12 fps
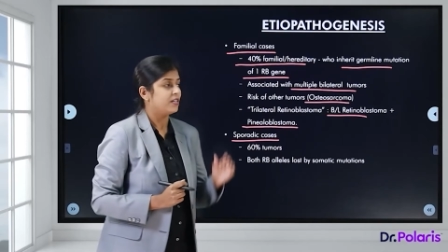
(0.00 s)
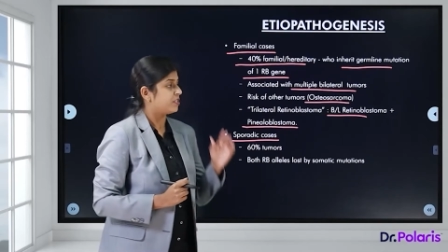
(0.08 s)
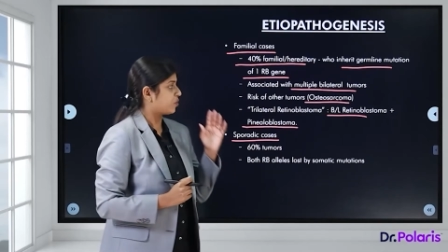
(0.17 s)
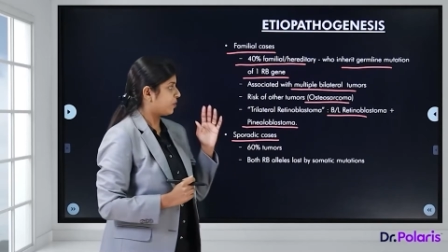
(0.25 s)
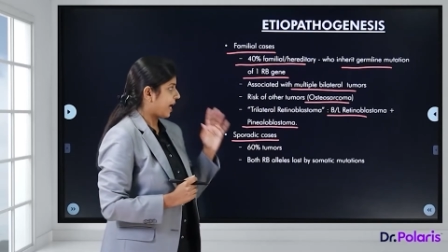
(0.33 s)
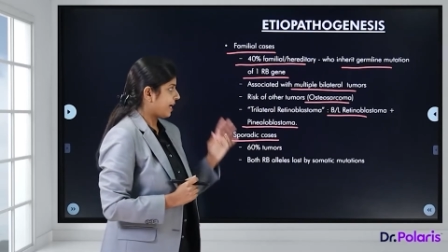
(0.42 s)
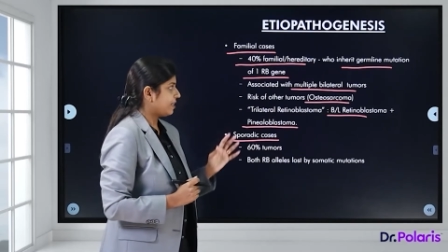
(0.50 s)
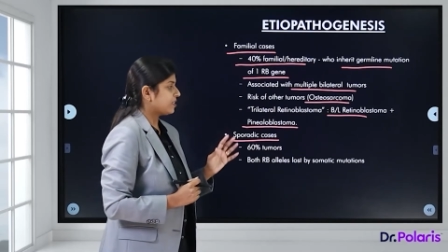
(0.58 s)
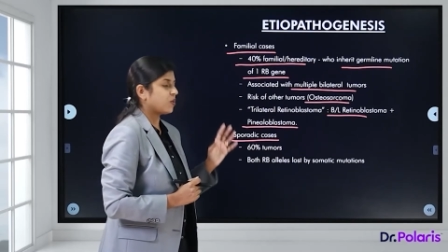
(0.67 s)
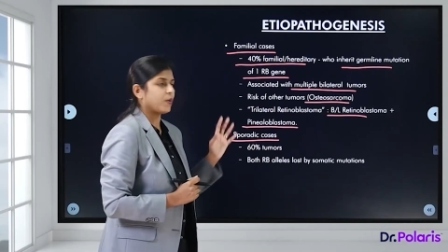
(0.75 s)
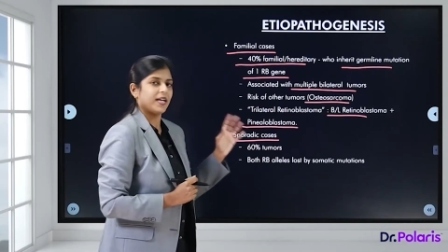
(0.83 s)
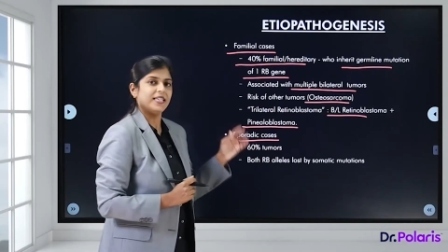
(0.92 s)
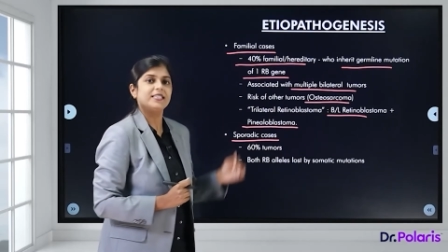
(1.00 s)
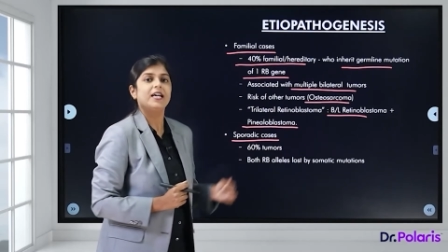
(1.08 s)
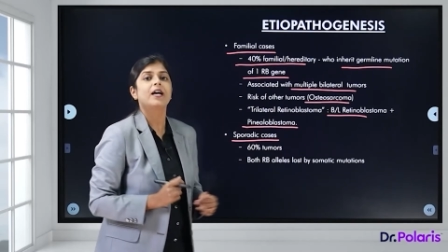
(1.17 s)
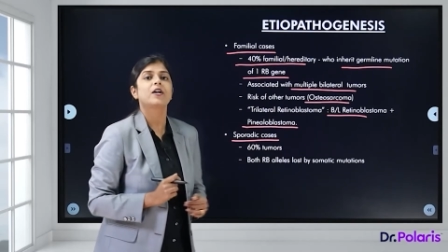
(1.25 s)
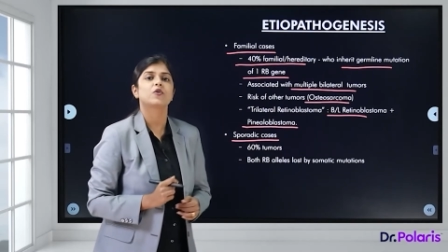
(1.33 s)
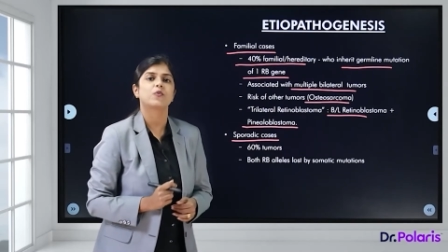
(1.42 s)
So that is known as
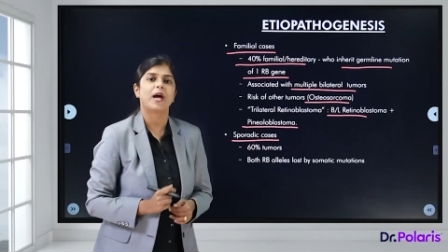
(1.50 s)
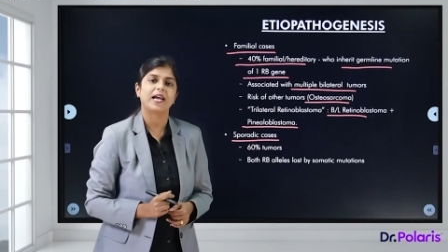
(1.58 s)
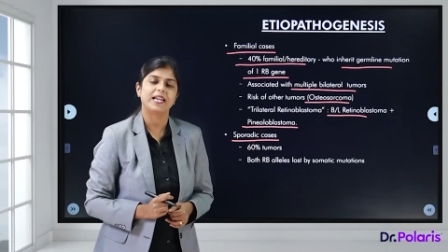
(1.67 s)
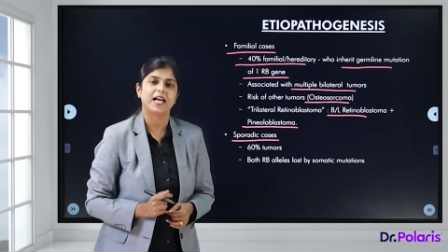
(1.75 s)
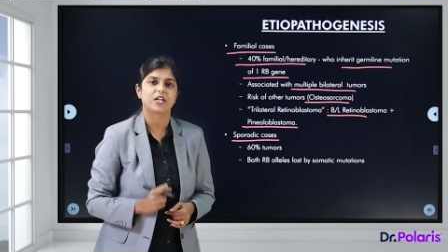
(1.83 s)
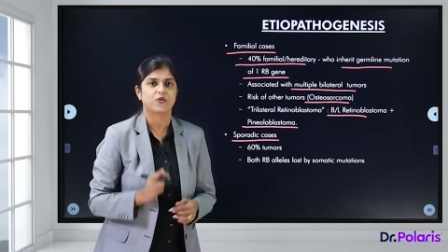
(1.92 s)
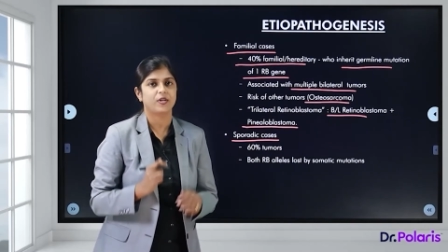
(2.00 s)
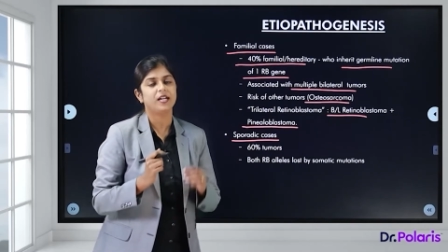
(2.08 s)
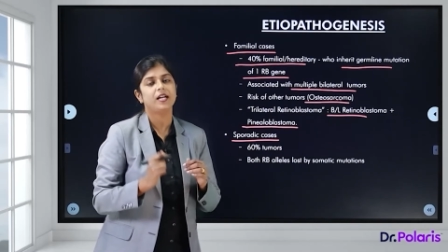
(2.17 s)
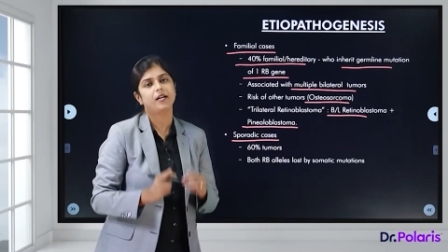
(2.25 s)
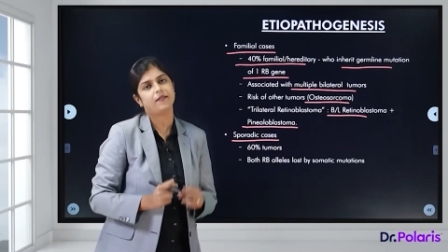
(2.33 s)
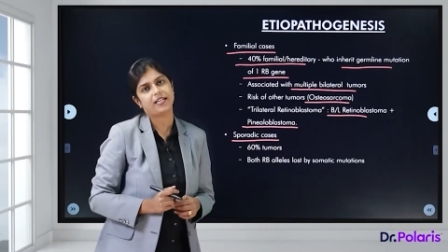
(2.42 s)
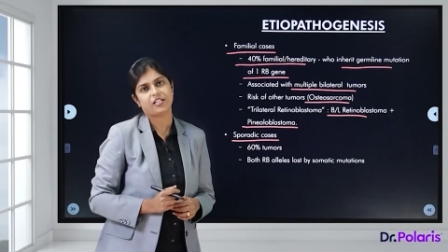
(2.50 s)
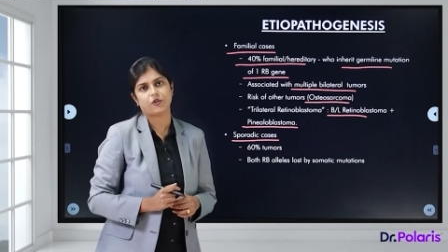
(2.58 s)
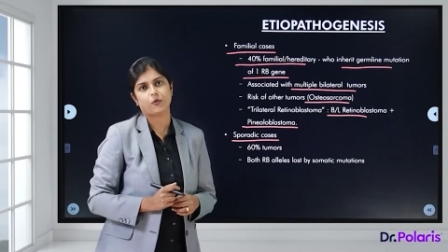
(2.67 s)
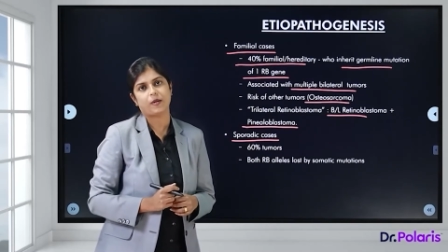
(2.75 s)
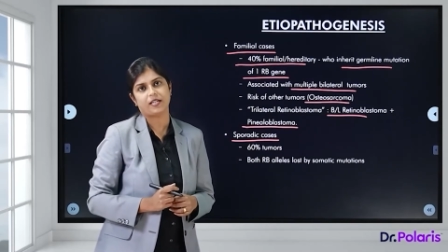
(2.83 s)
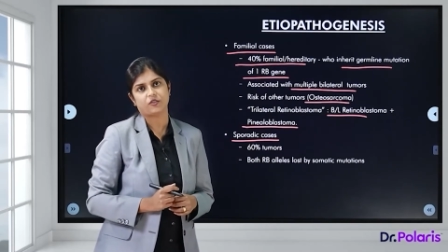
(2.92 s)
trilateral
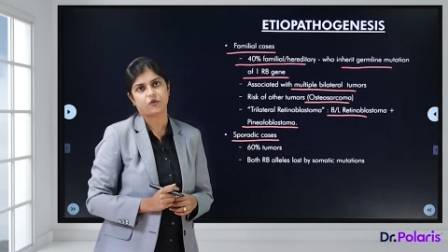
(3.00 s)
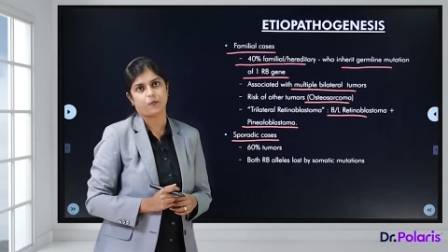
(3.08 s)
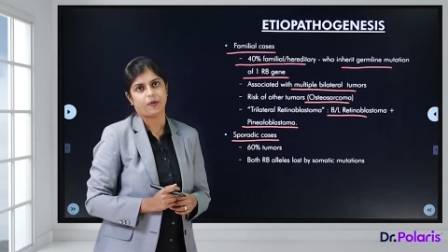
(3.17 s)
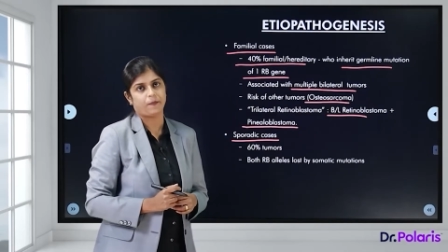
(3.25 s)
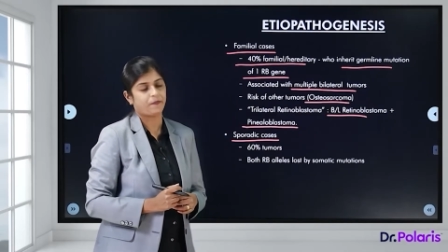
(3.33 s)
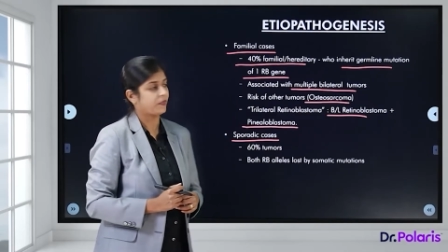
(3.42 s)
retinoblastoma.